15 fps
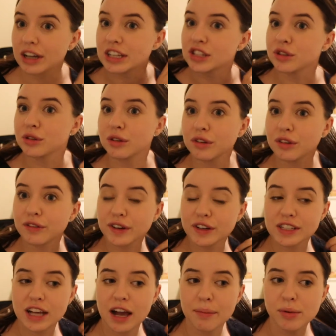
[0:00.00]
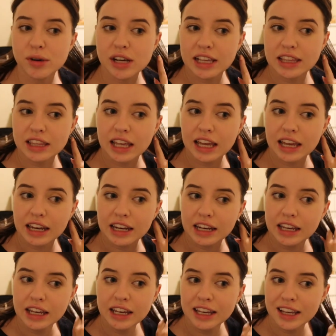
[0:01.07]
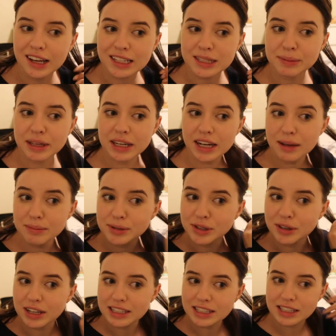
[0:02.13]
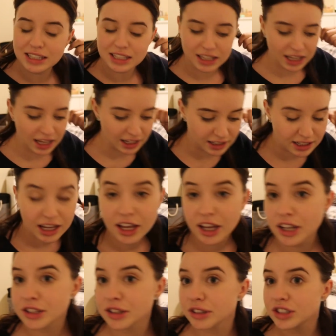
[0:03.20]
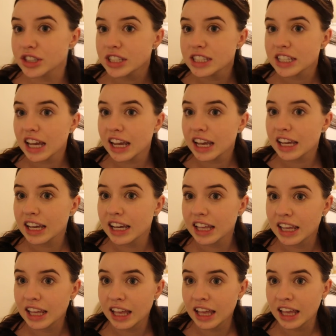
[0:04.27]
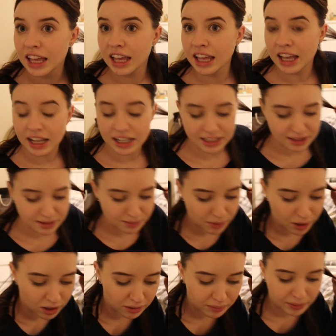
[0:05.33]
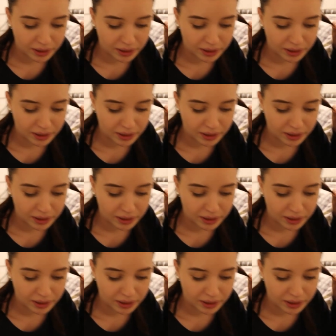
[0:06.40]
you guys through the first couple and then I'll speed it up so you guys can see the end. So I'll just take a small